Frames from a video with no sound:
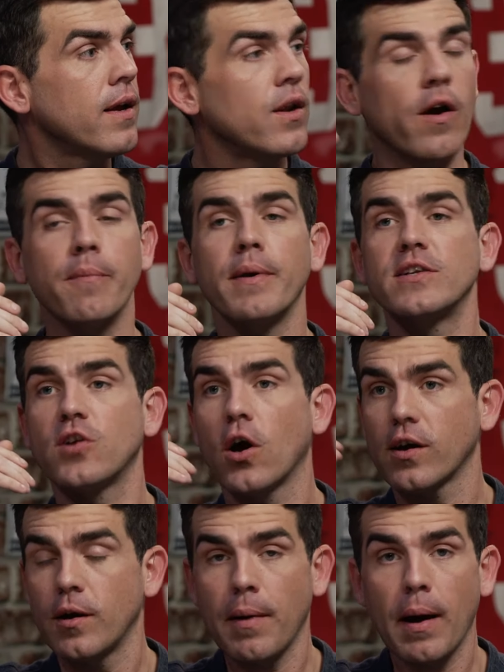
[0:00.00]
You know, everybody's
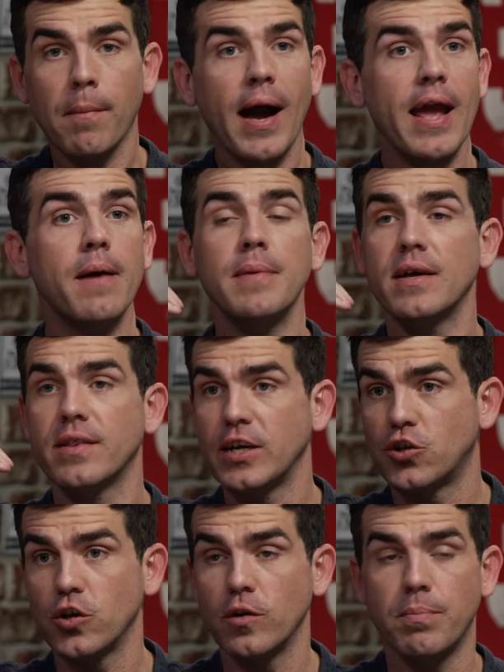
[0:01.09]
talking about Miami, and they
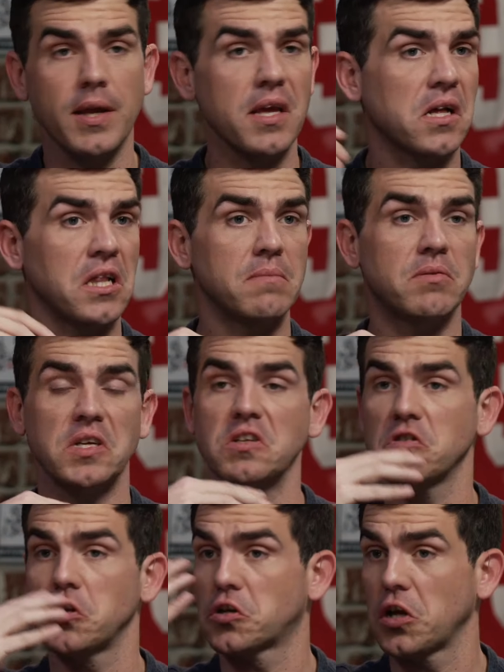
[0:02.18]
should be.
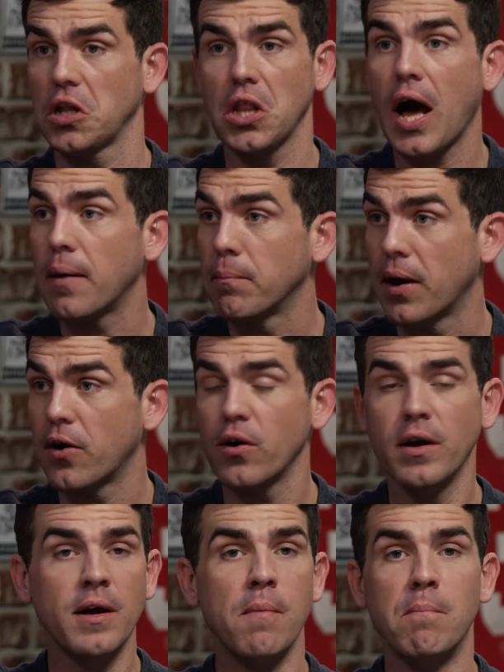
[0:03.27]
Clemson's looked a lot
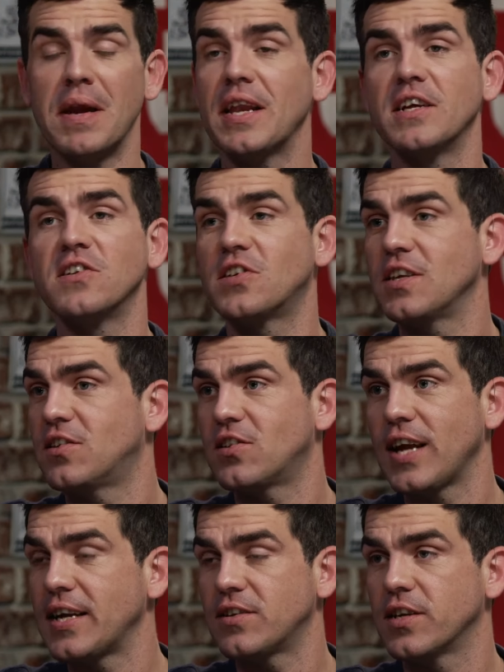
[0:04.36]
better beat NC
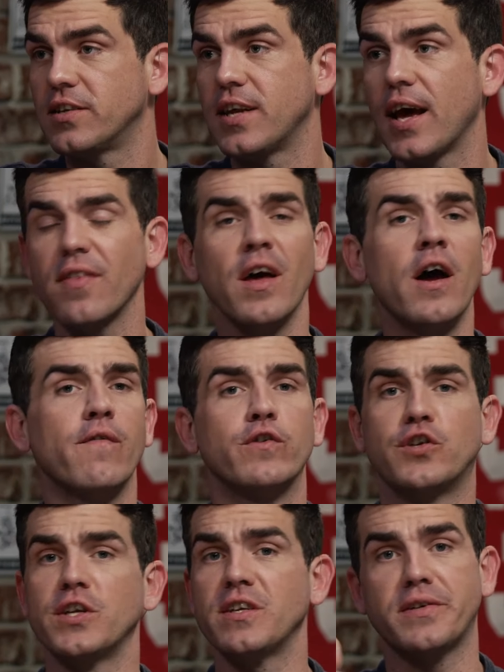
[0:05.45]
State to death.
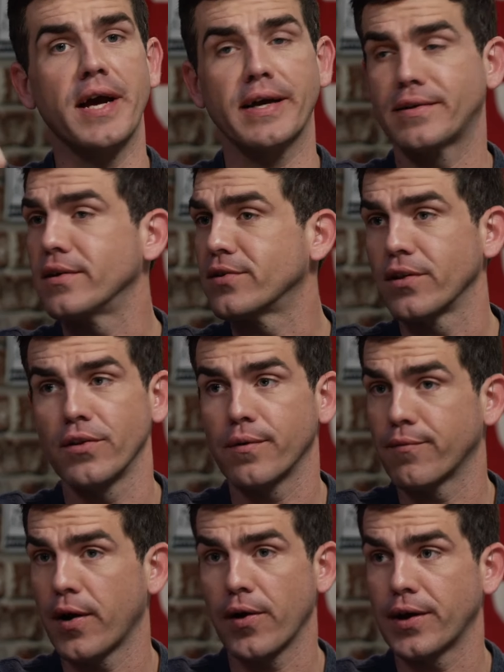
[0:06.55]
Virginia Tech doesn't look
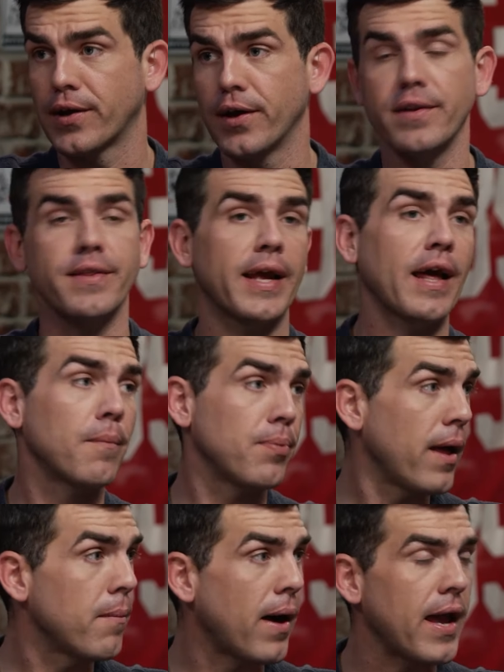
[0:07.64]
very good, and they got to
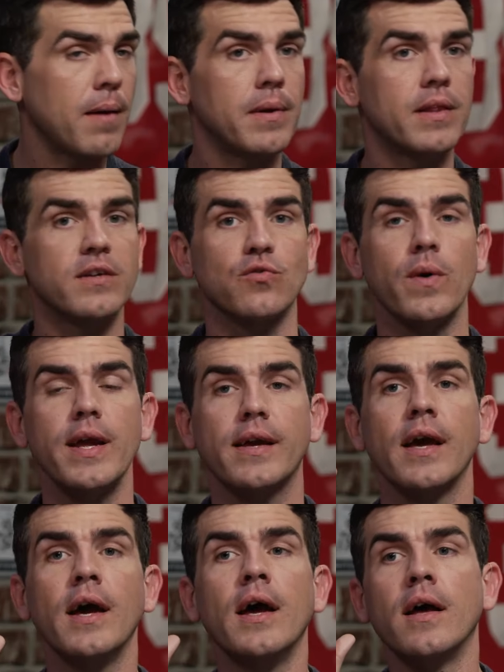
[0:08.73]
play Miami this
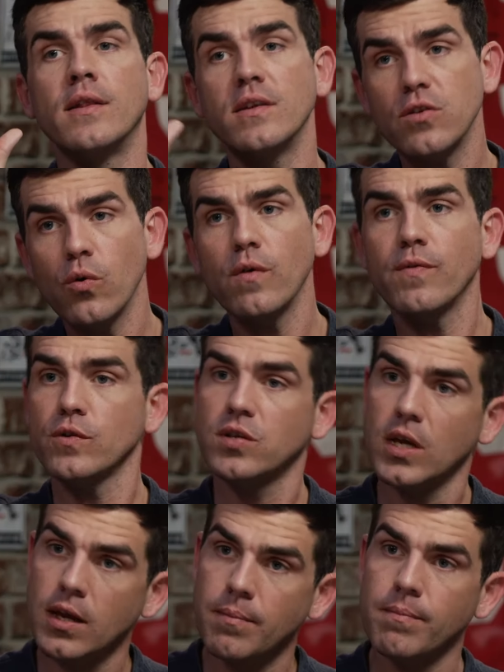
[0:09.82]
week. This Louisville
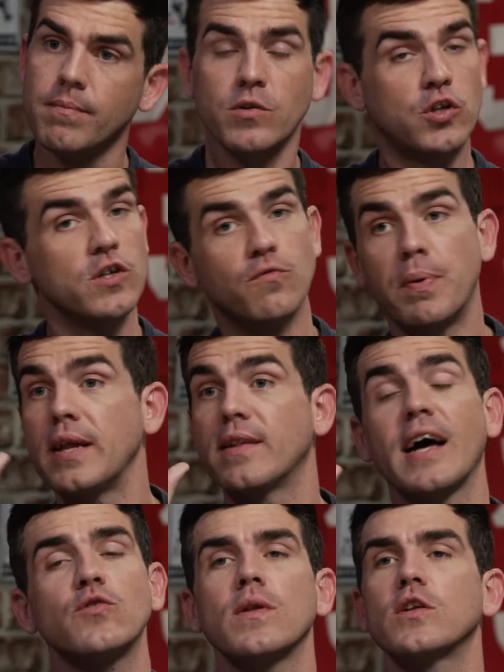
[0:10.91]
team just beat,
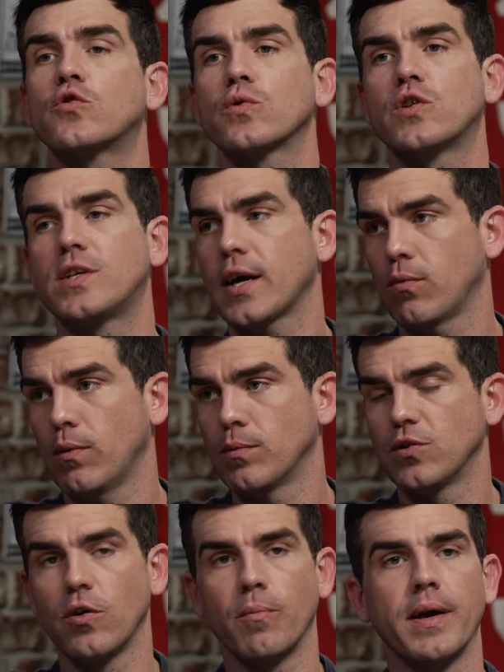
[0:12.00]
that's why the Georgia Tech one
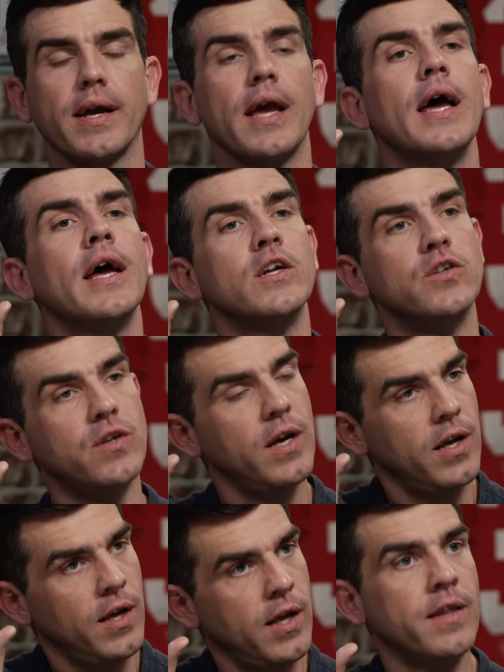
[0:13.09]
was so big.
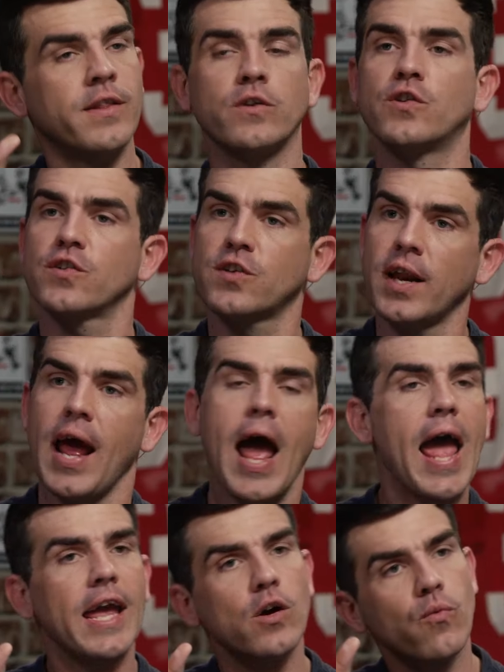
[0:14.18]
They're just going to
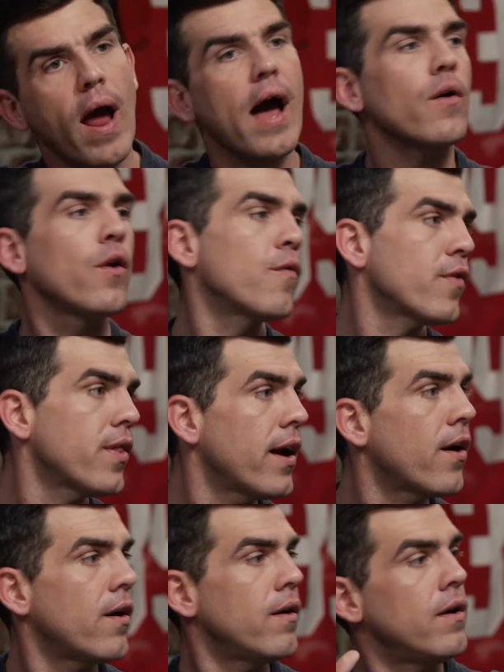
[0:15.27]
hang around over
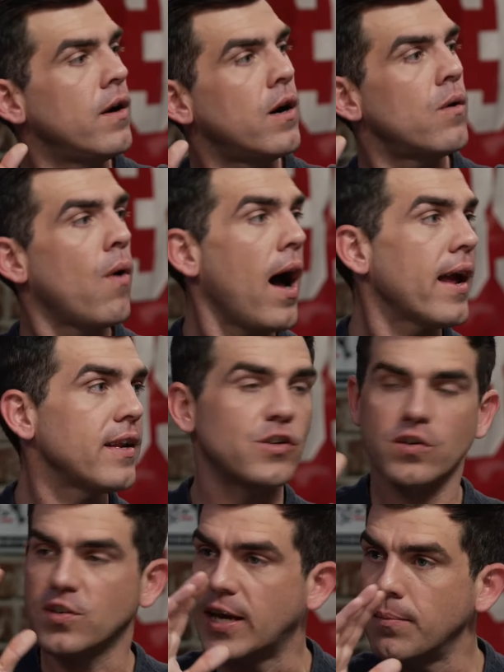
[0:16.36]
there, right?
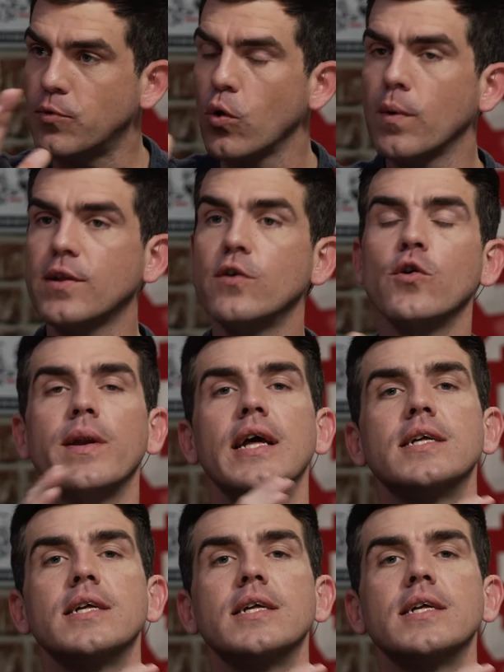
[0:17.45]
Just keep doing what they're doing.